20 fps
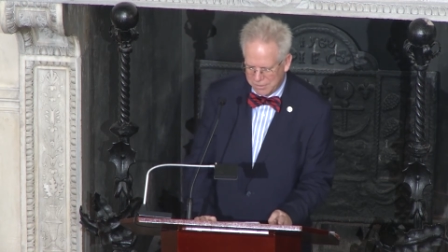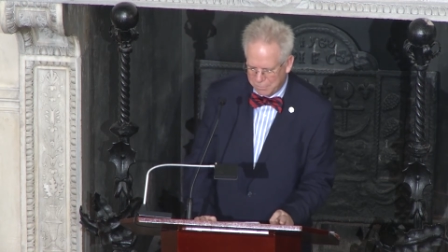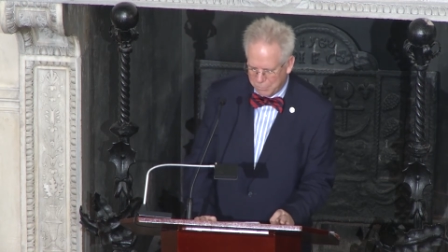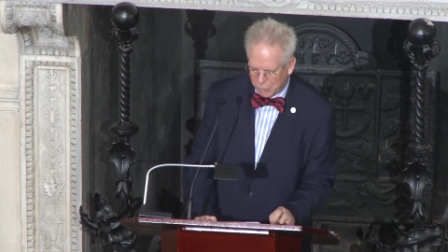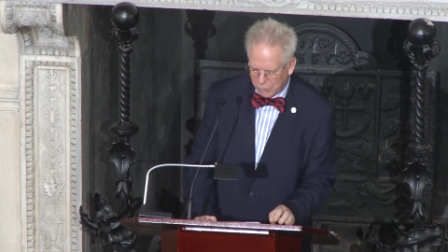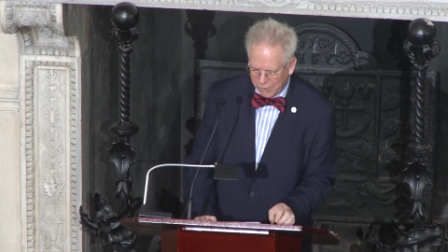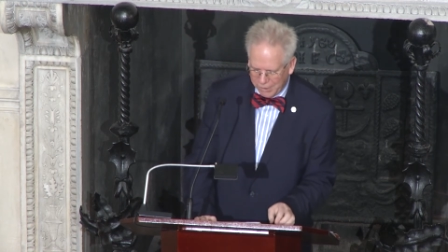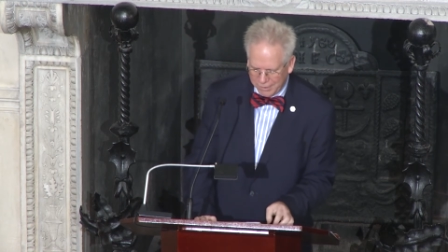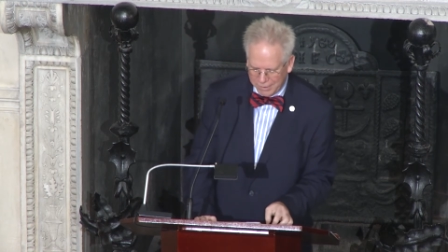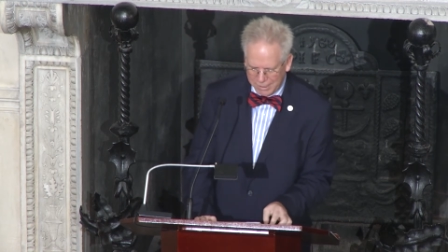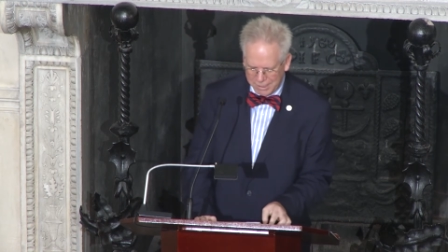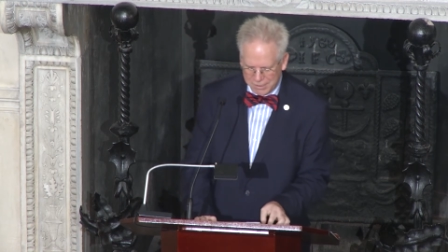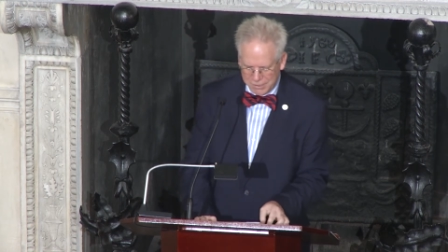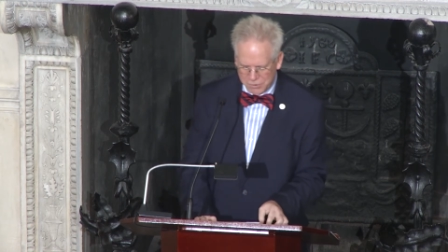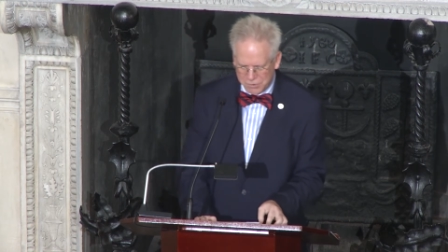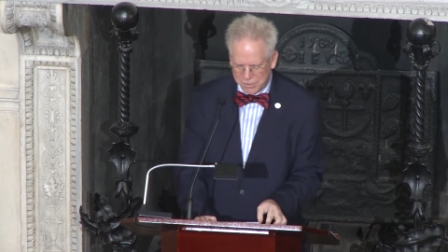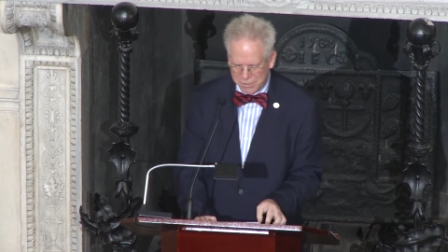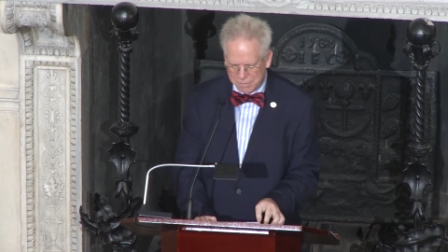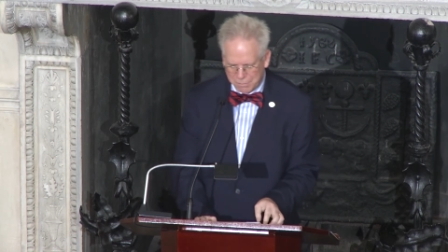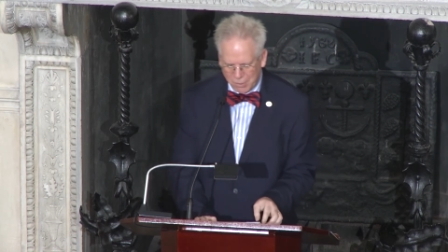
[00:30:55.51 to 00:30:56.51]
brilliant,
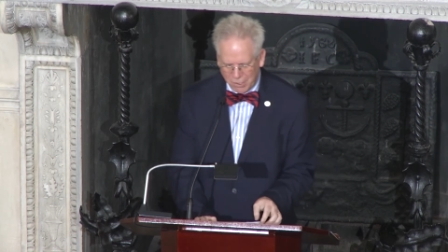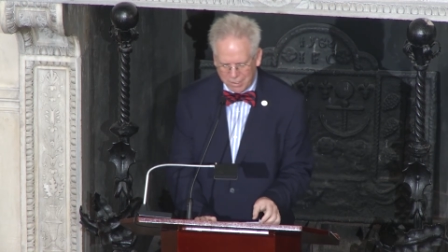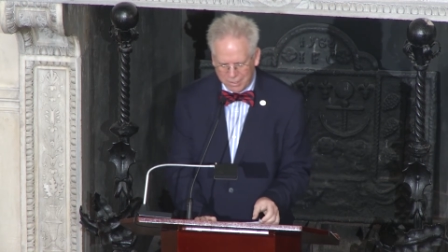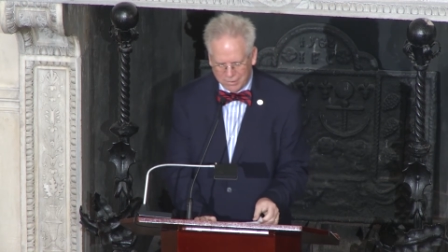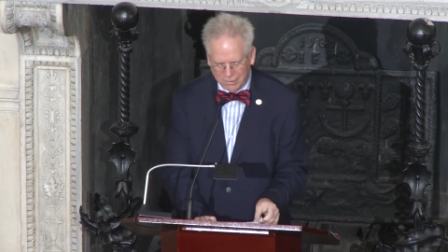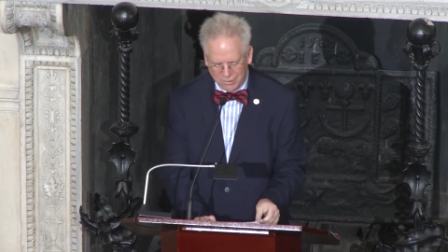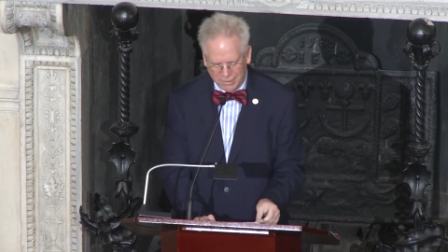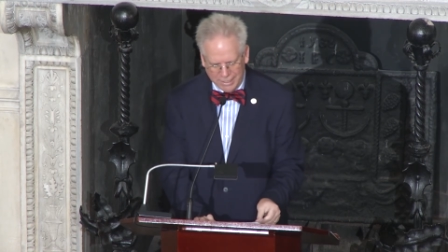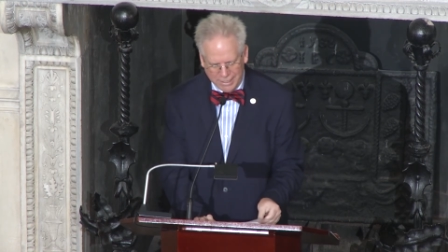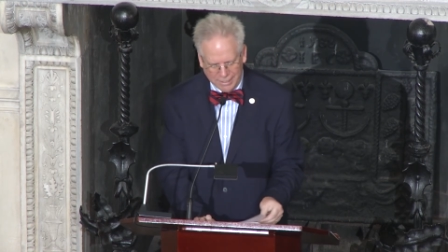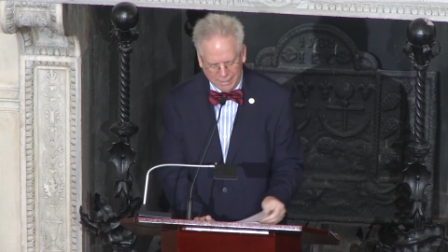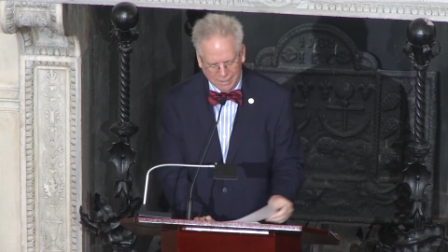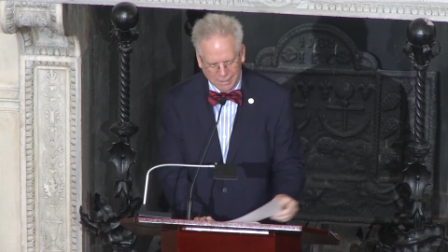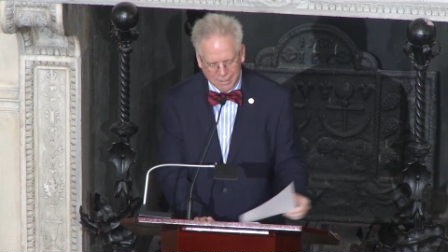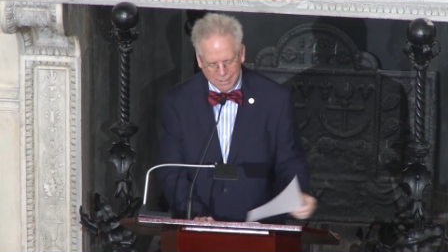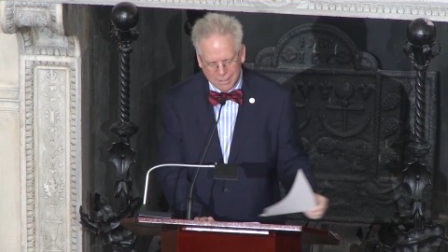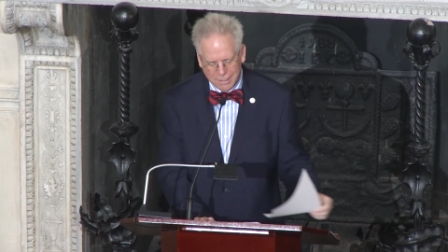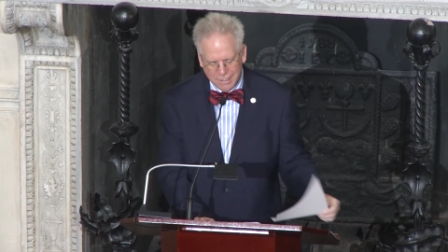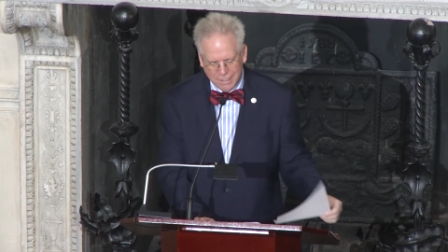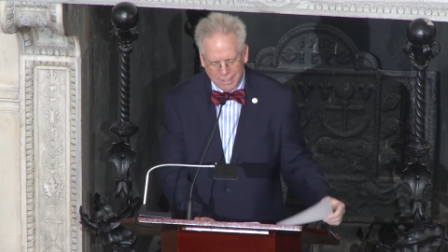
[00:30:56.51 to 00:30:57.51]
or sparkling
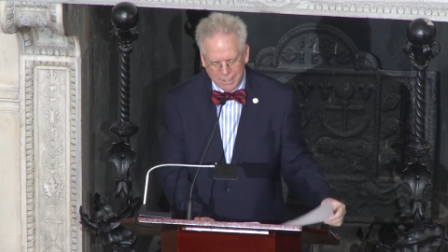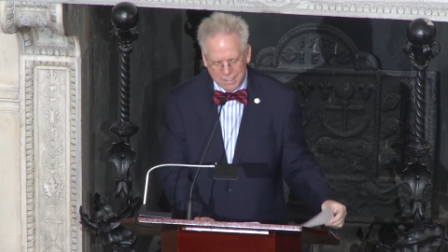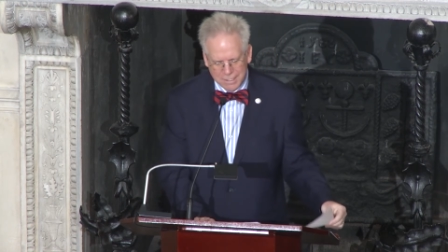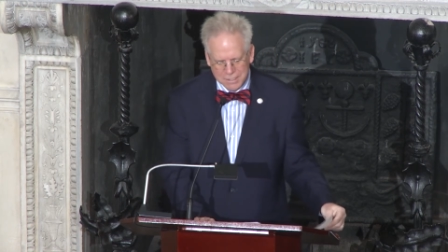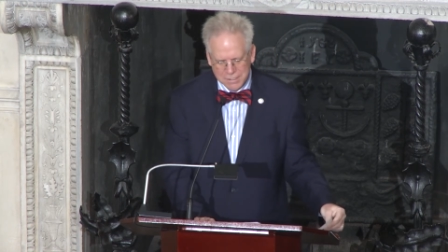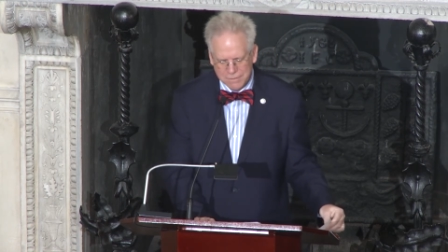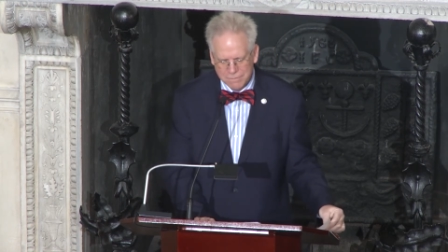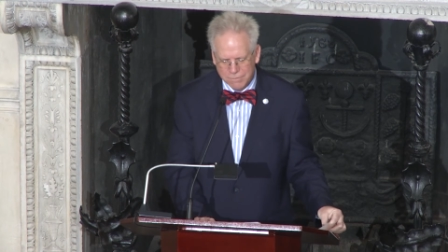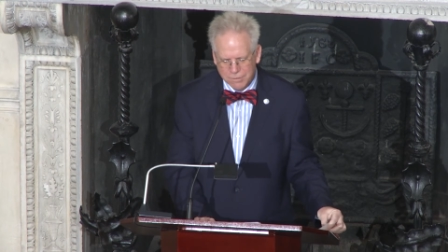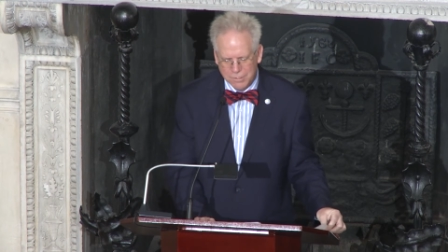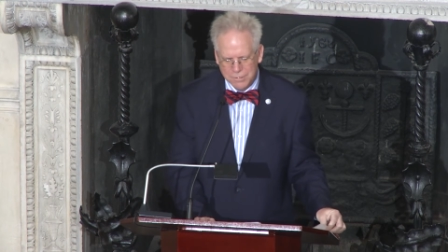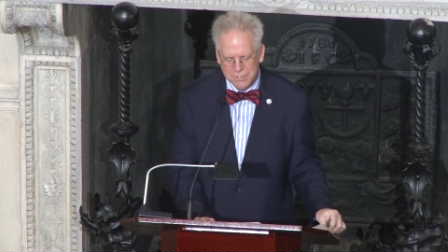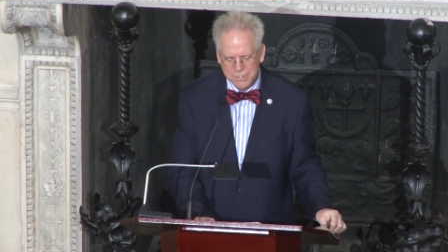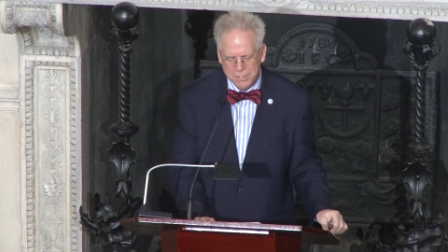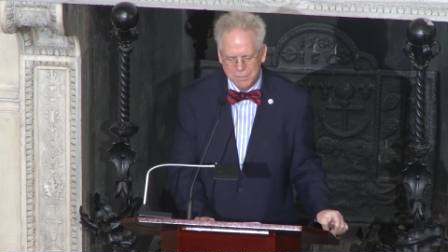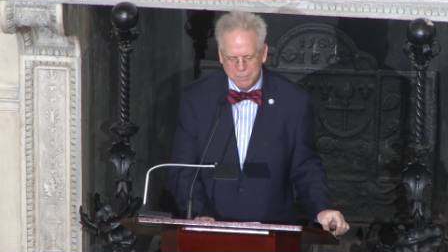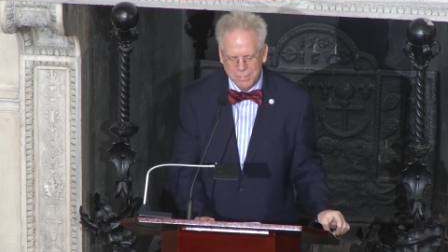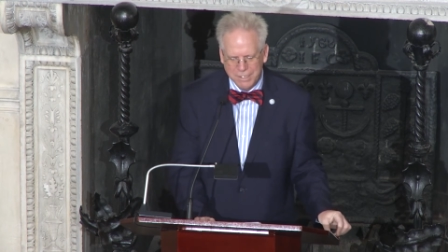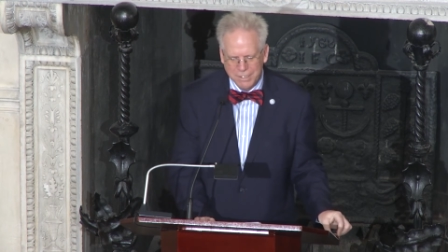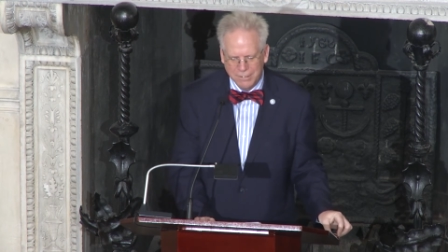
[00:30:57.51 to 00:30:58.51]
in his
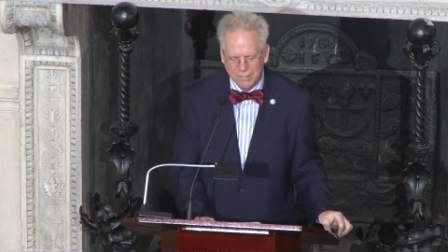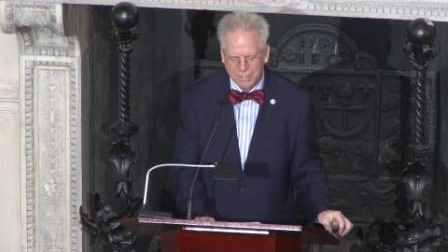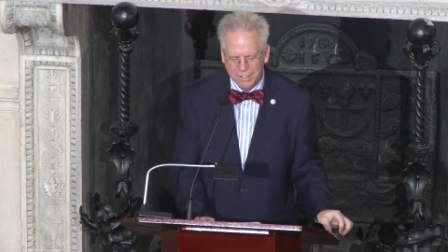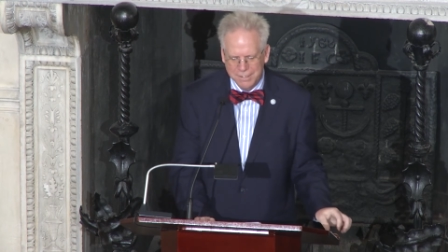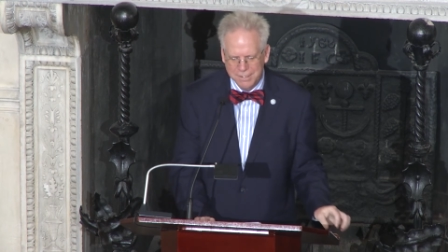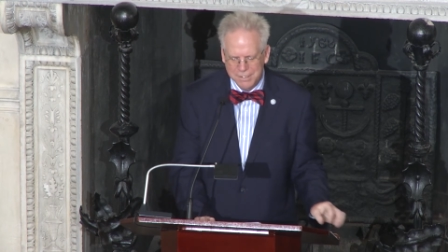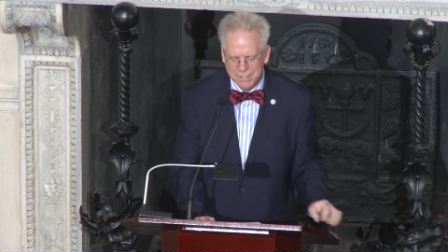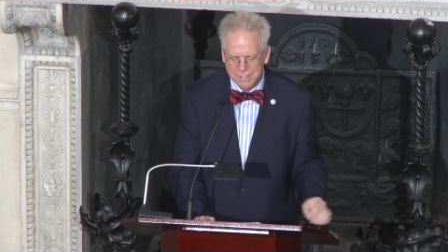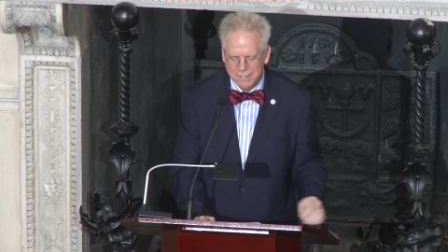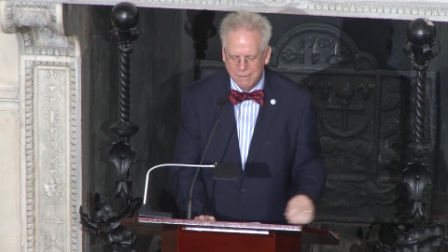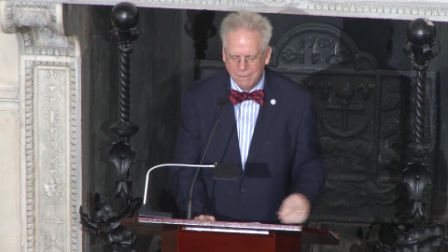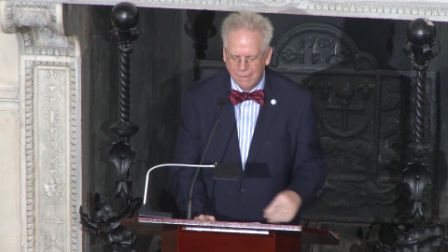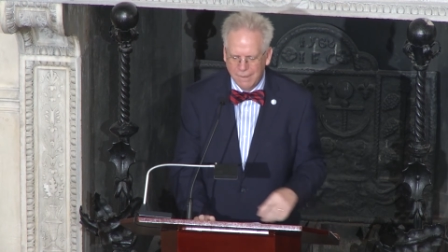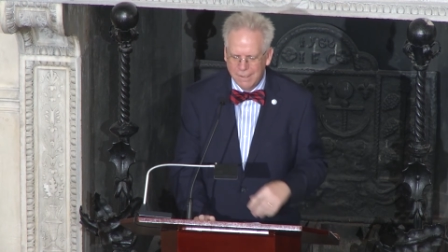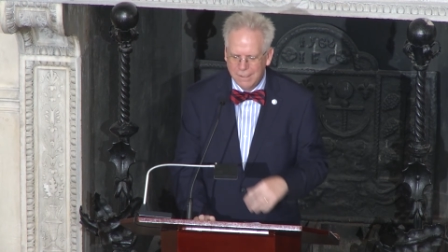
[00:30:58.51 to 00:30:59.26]
first appearance.